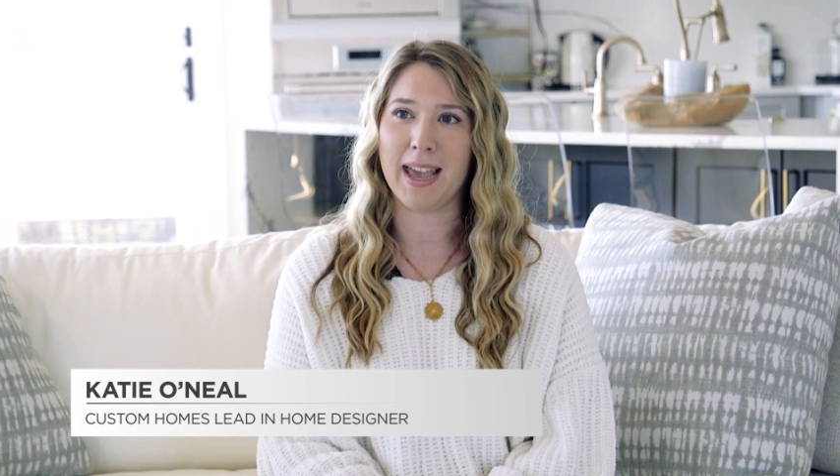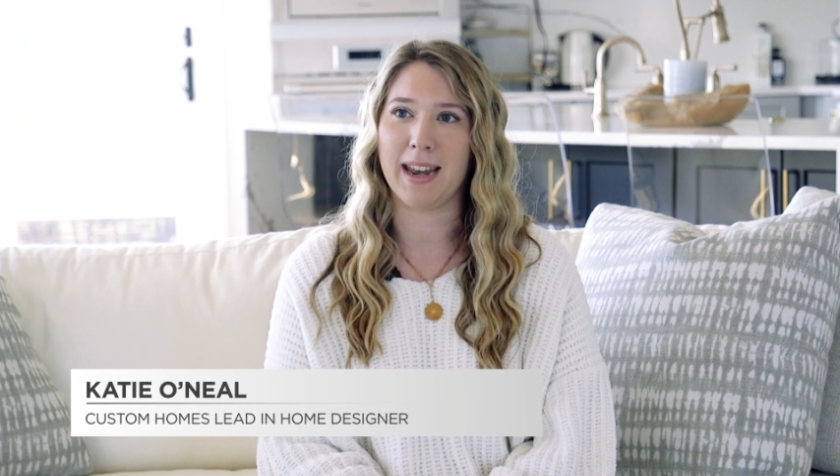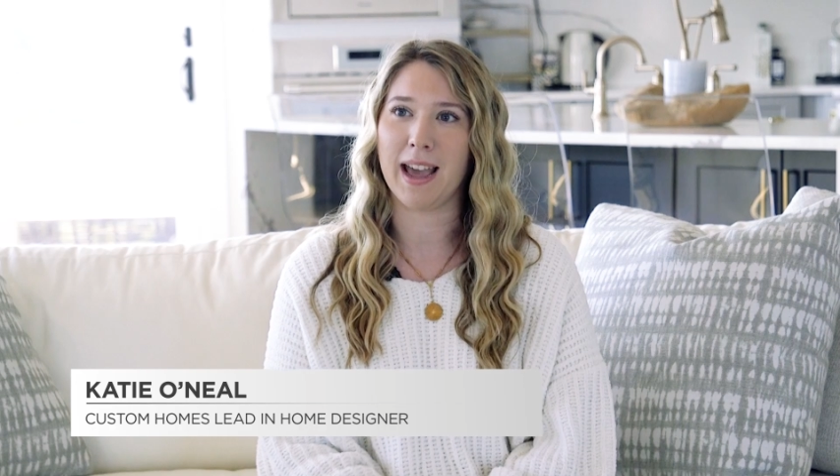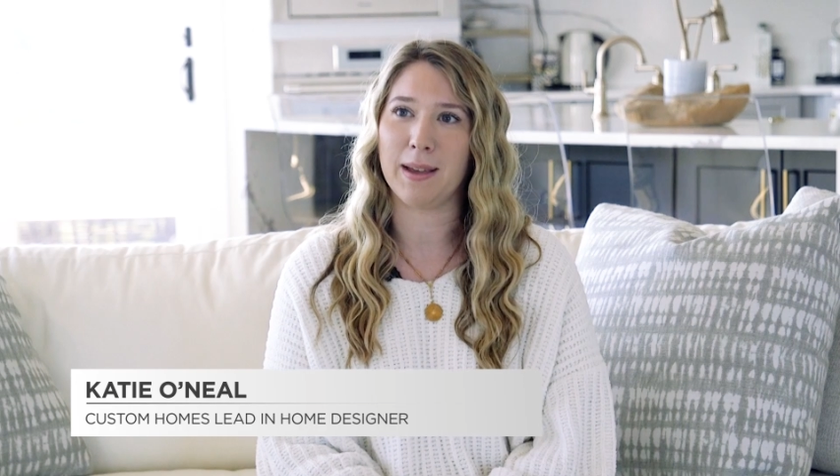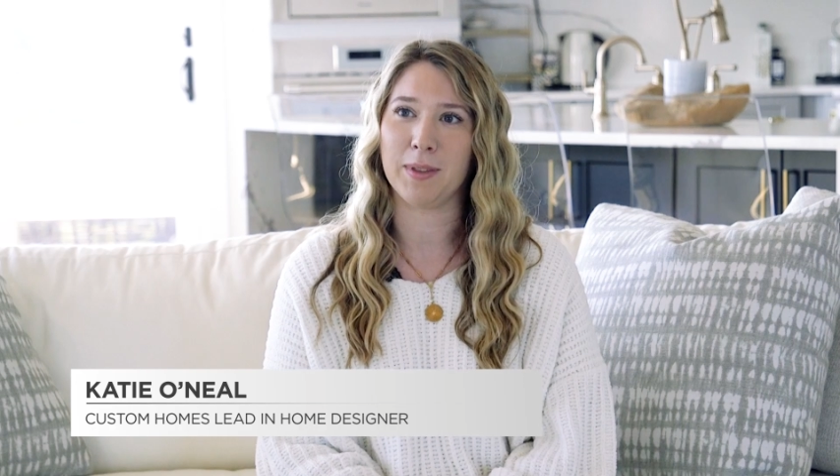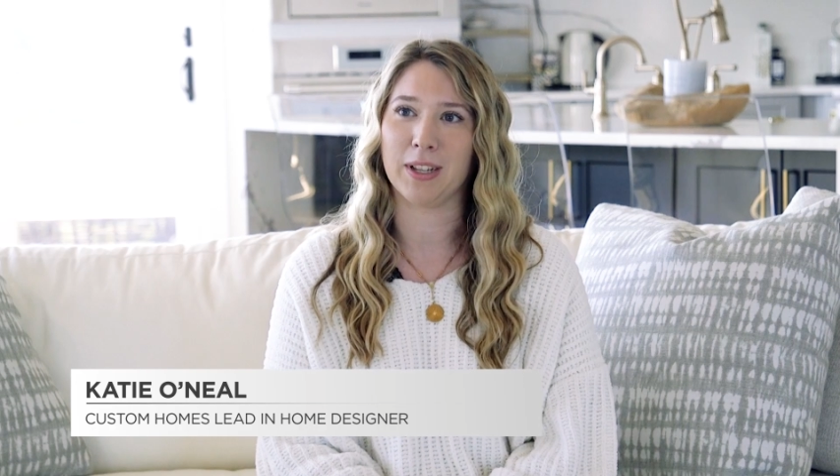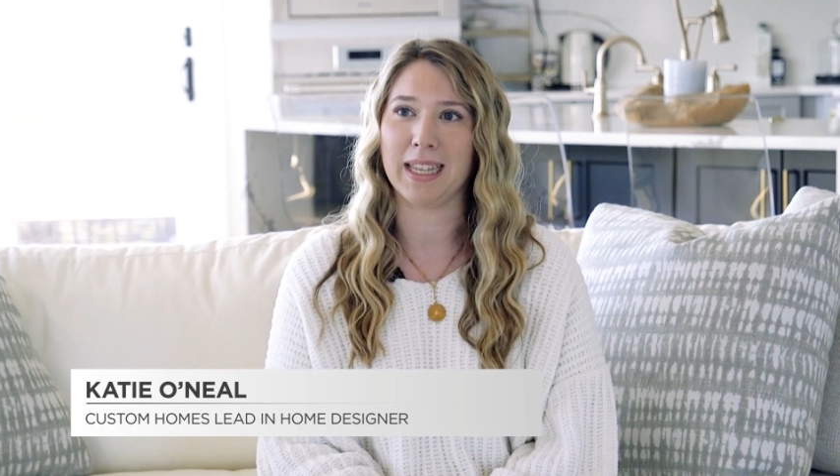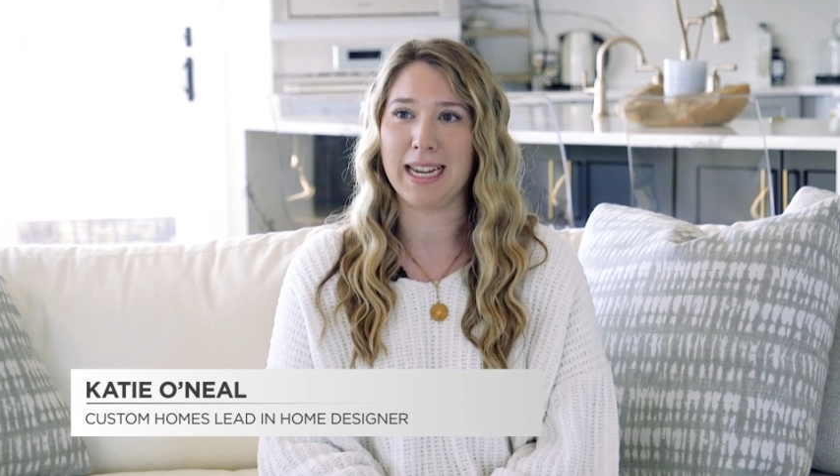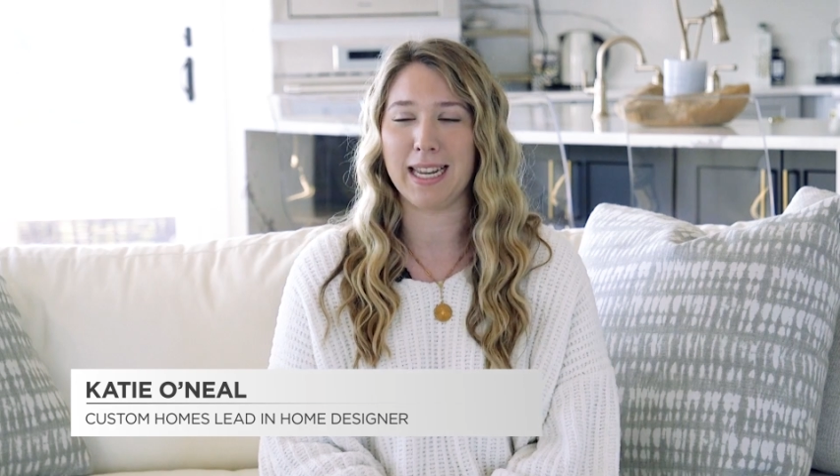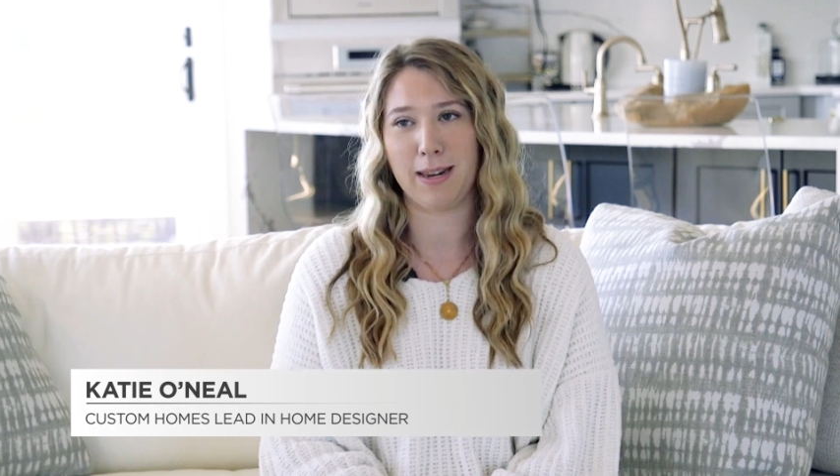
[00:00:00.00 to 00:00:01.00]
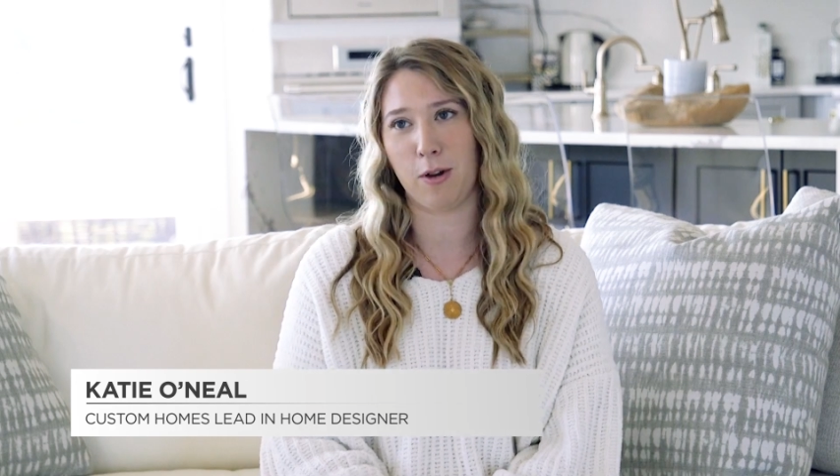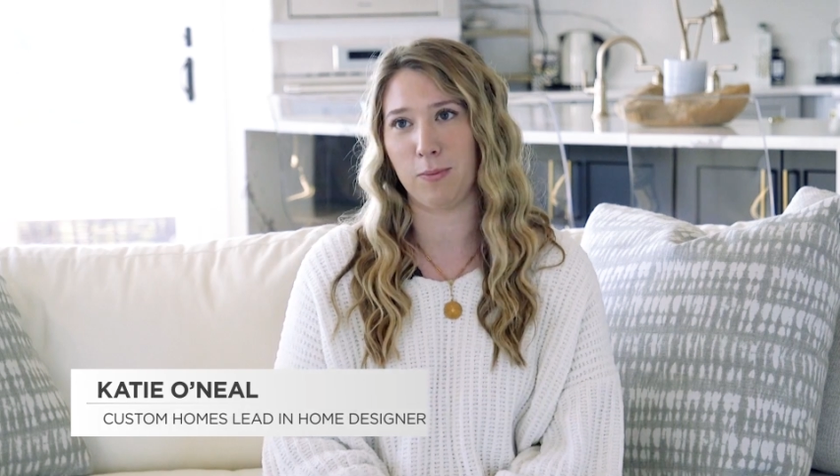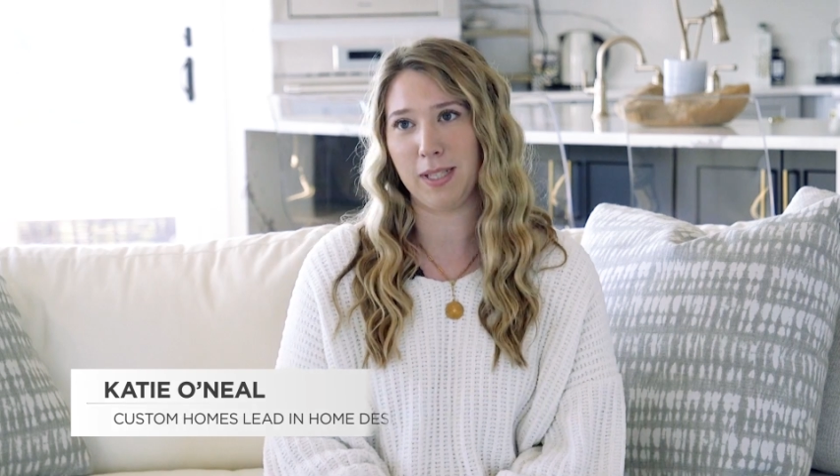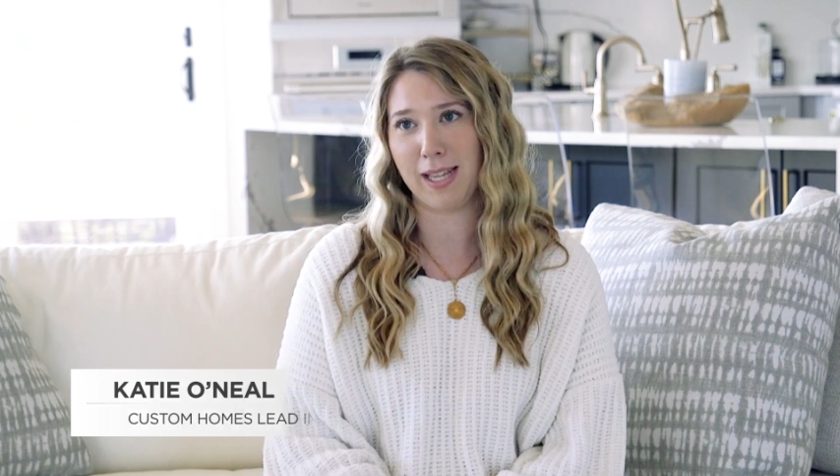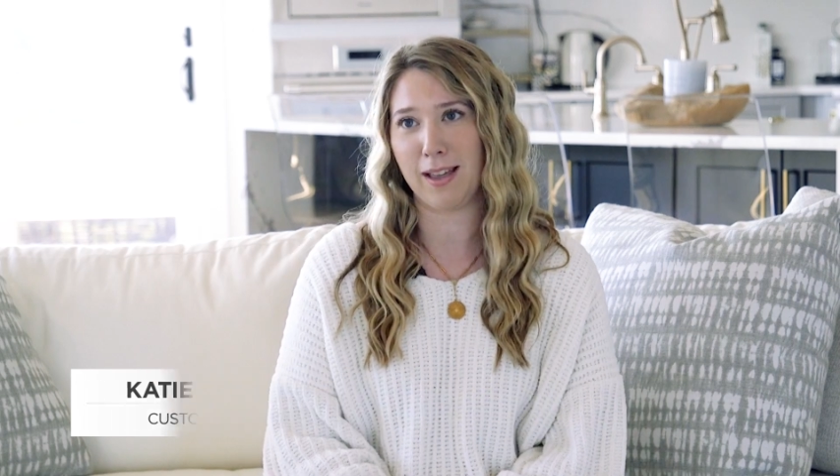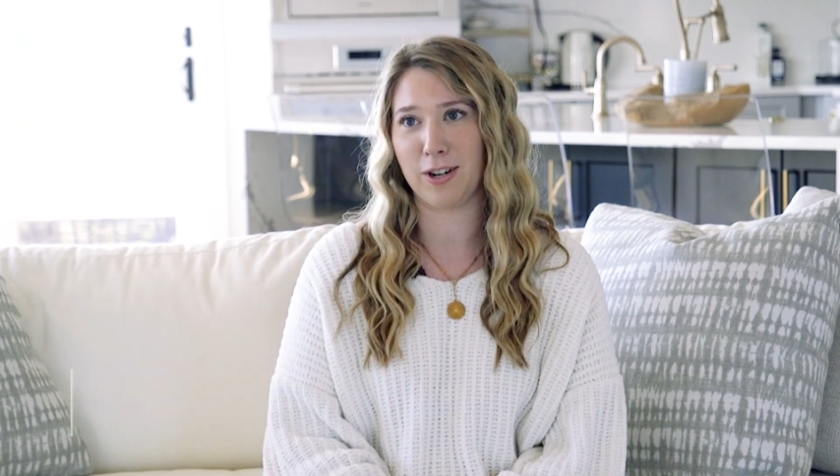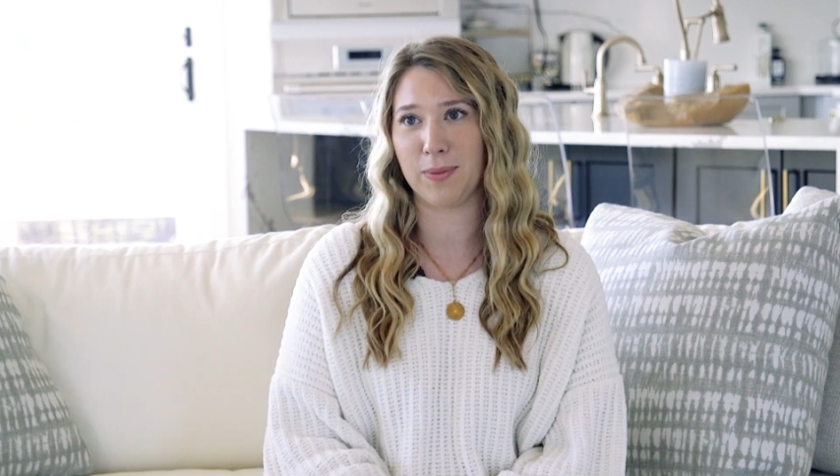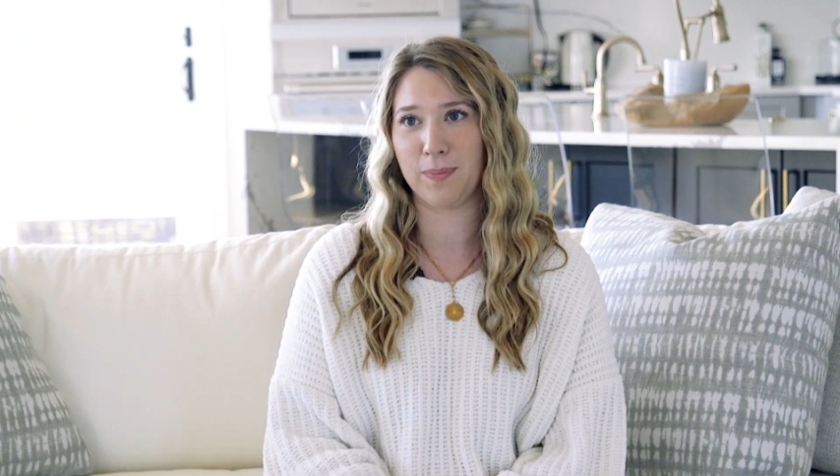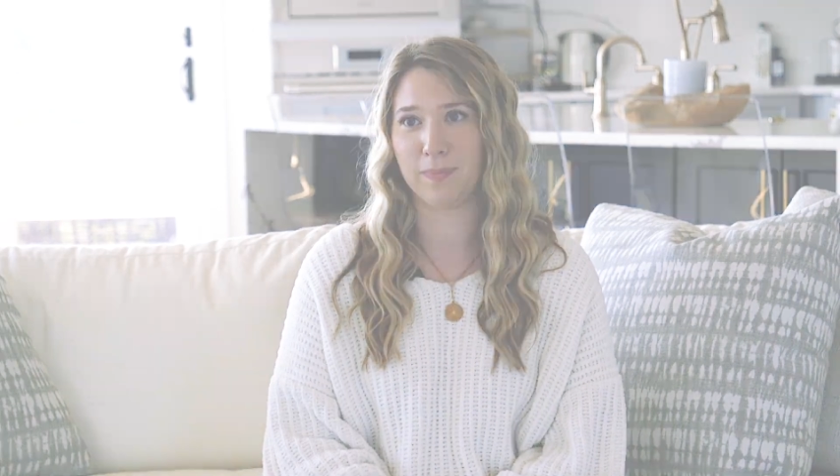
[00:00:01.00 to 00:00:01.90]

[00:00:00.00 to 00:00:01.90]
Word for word: and I'm their lead in home designer.